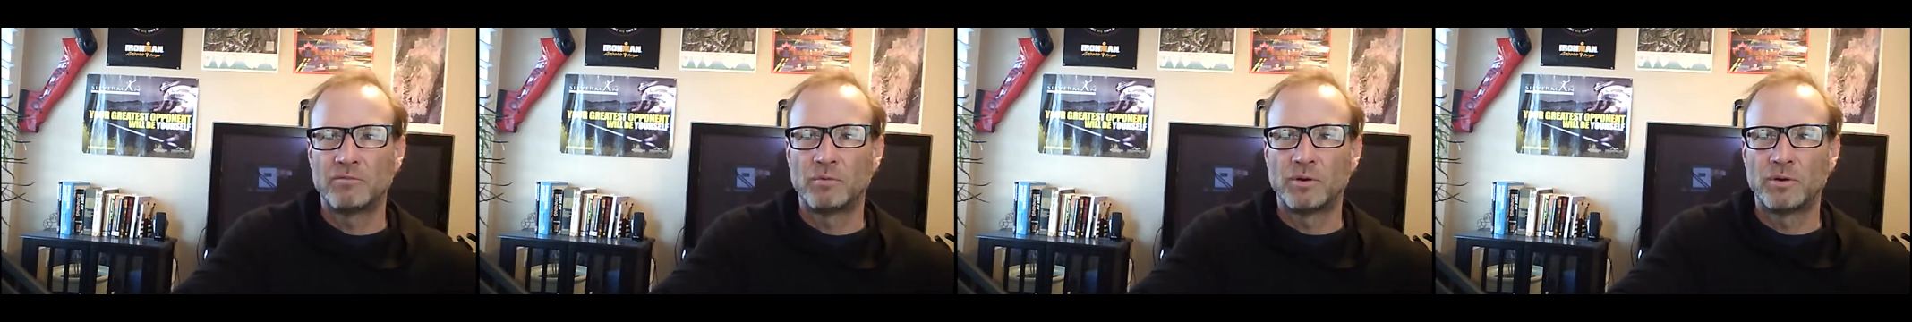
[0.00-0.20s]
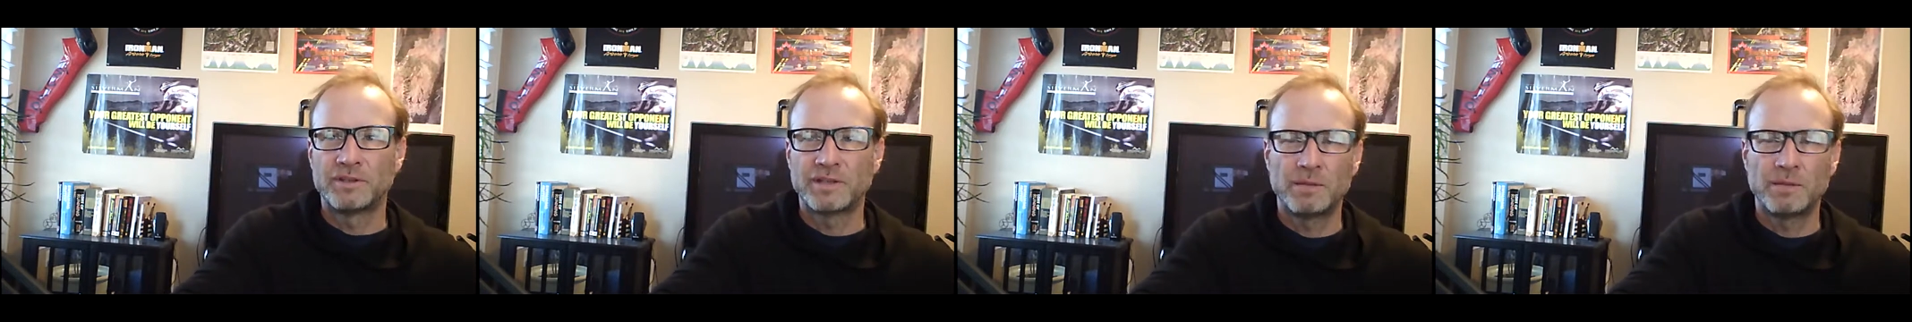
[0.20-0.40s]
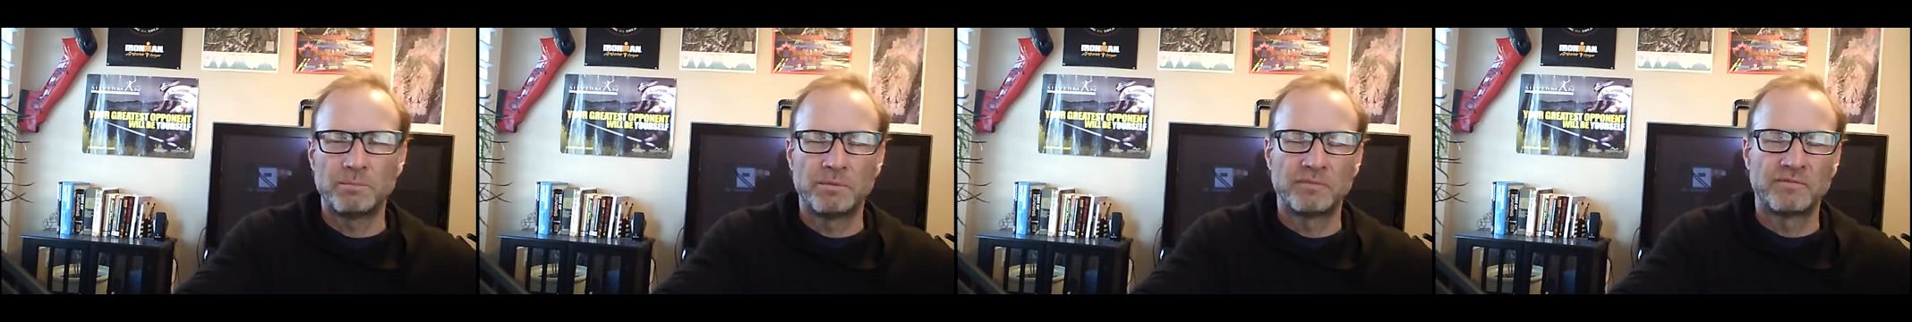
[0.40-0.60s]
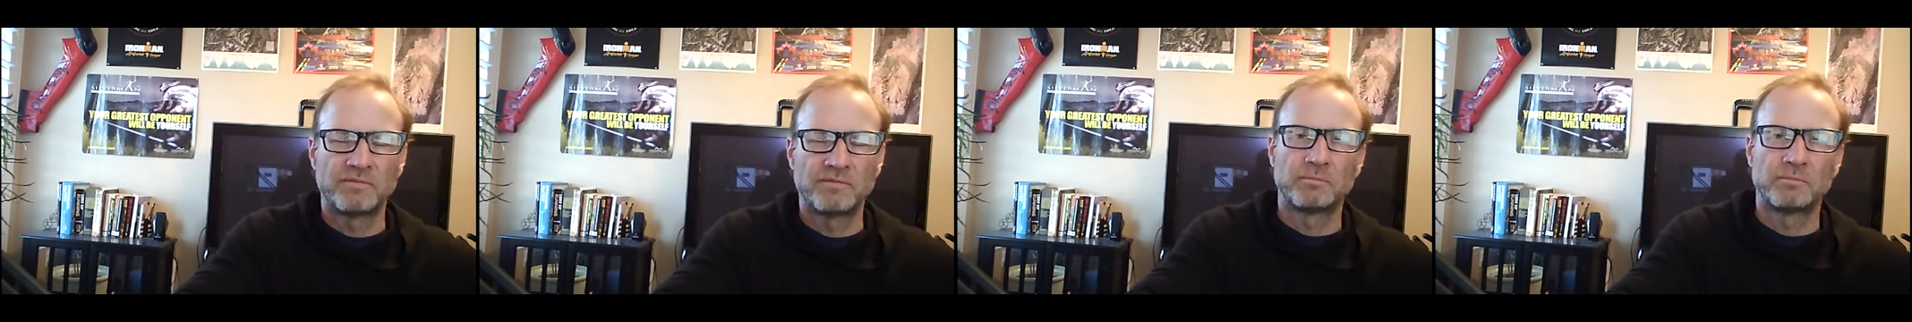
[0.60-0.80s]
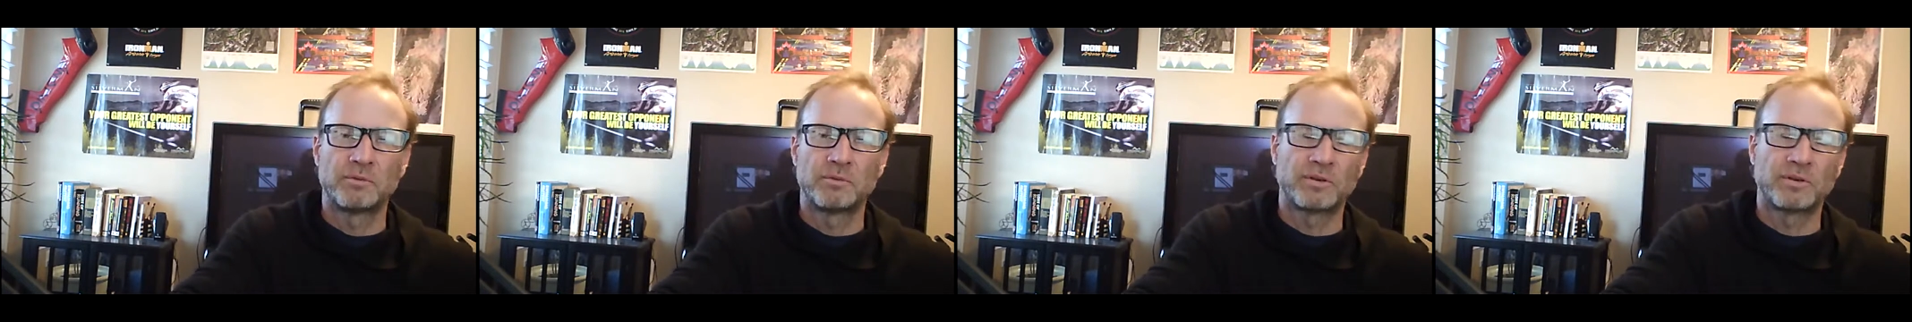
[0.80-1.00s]
what type of
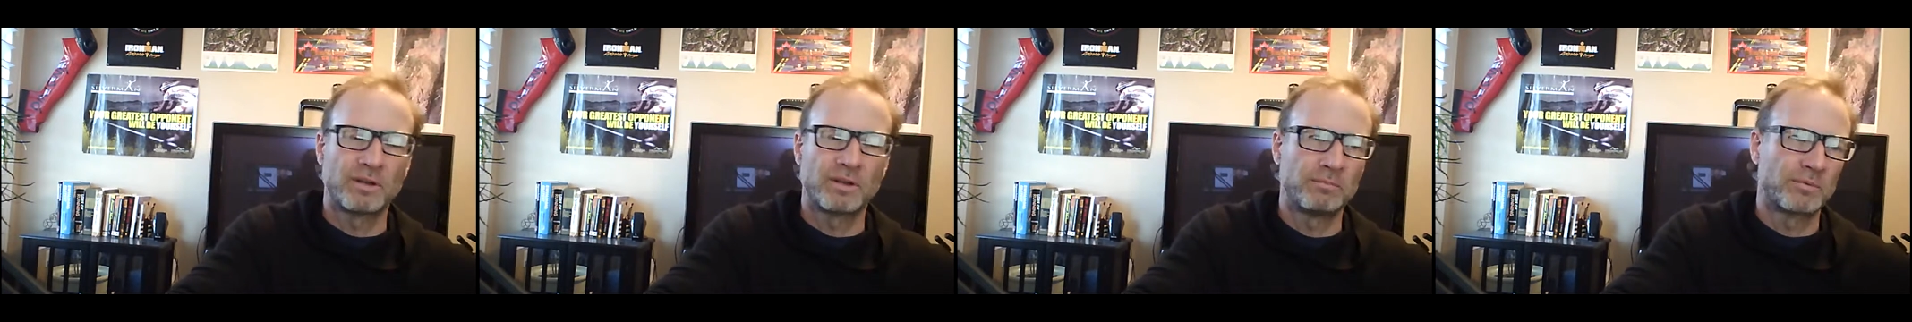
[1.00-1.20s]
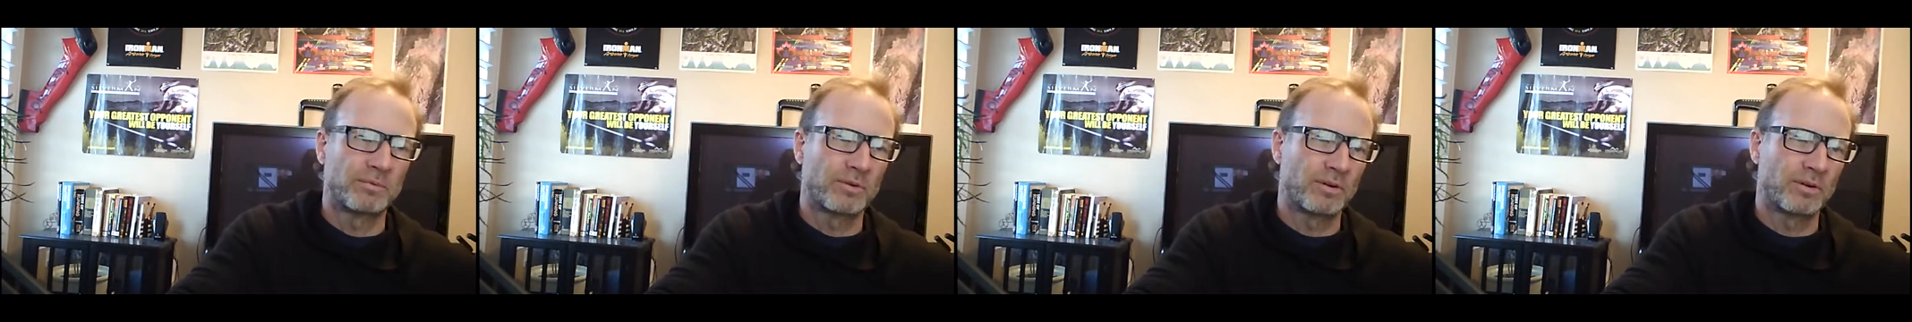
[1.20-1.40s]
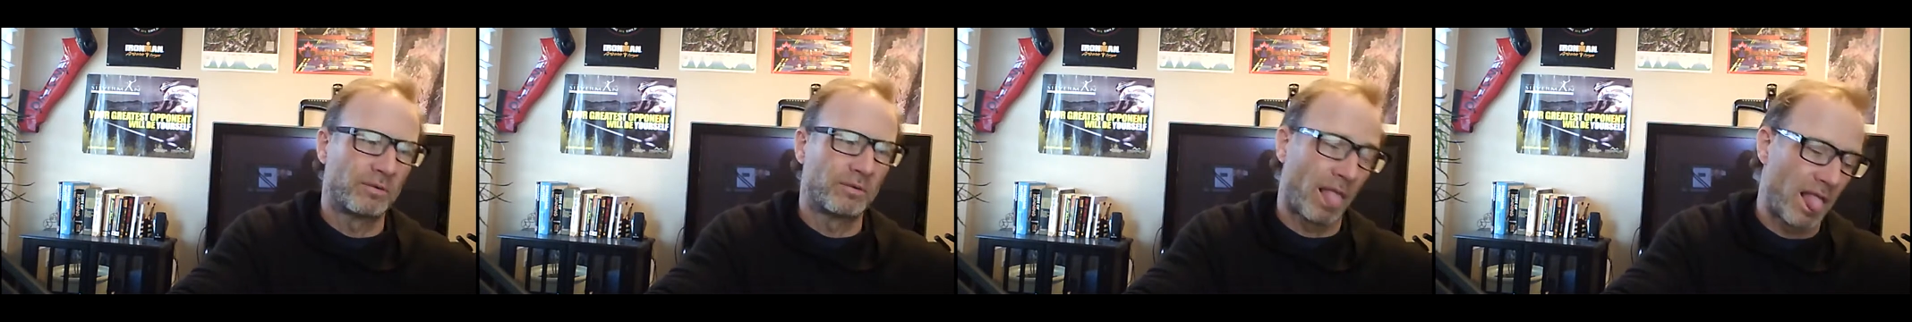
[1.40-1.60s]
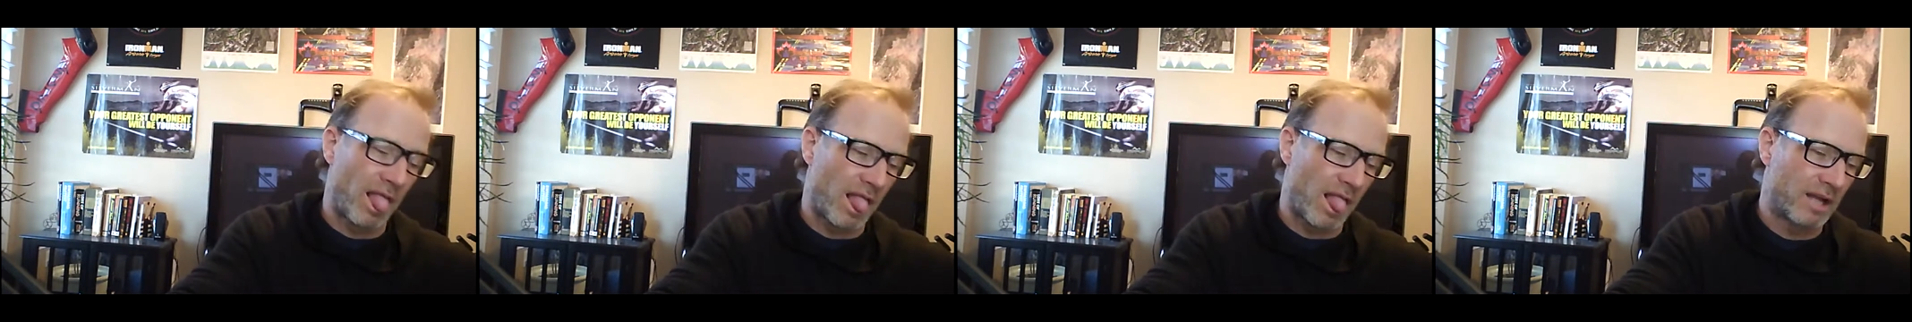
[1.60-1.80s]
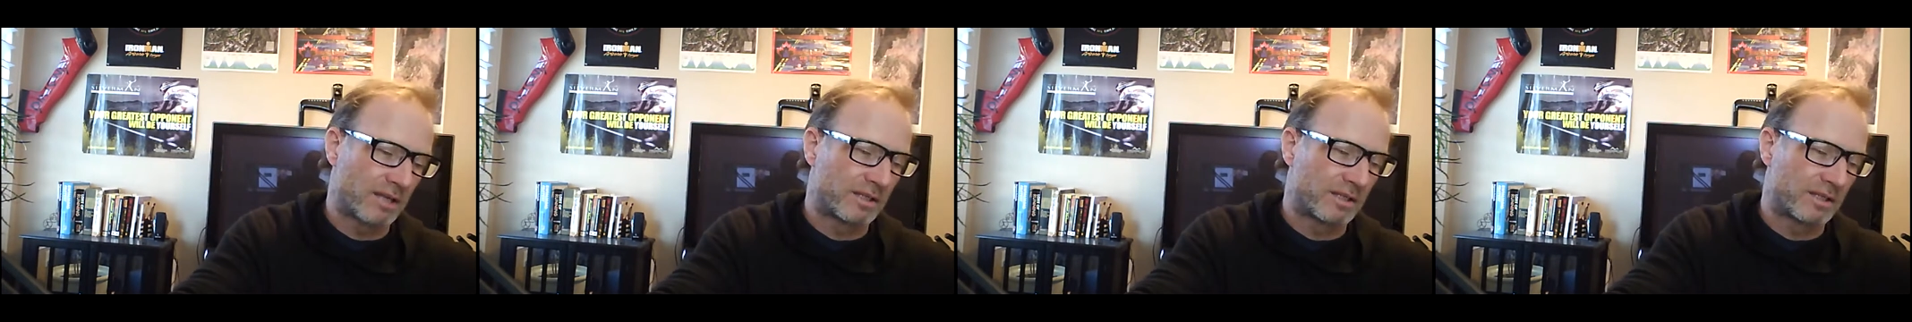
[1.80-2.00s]

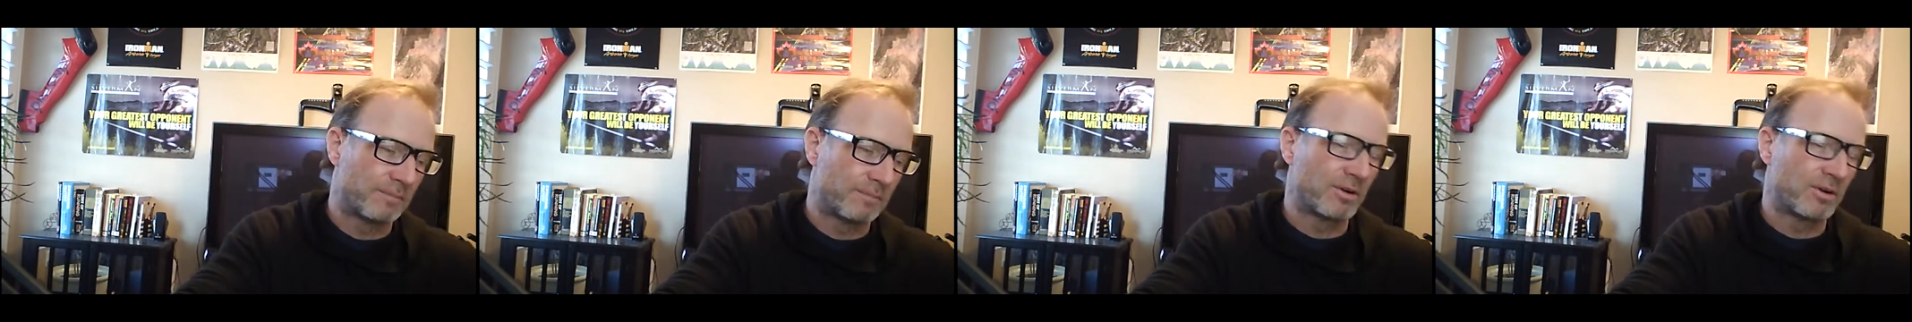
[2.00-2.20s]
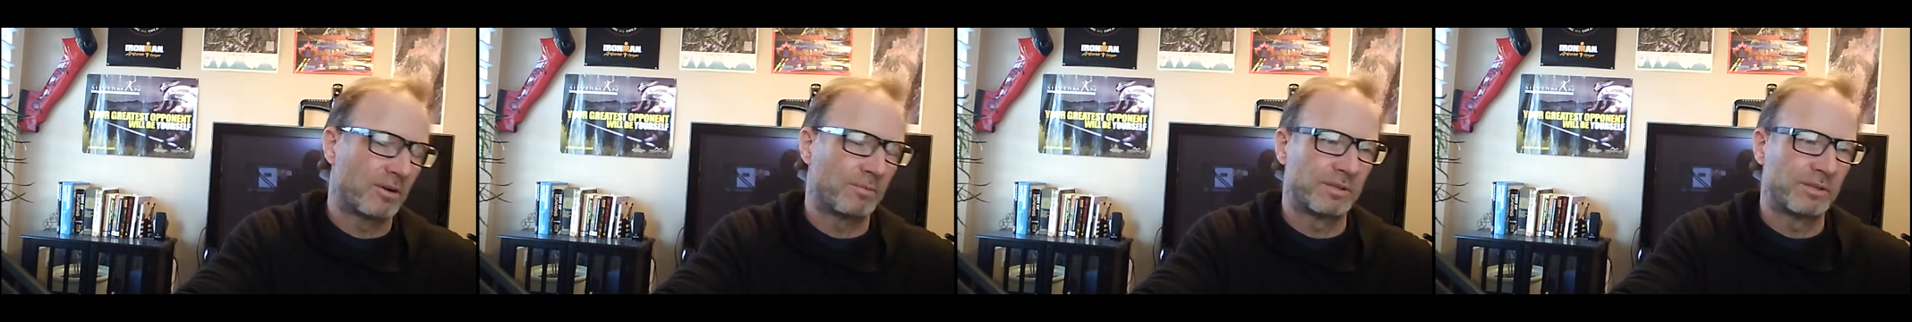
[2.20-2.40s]
chemical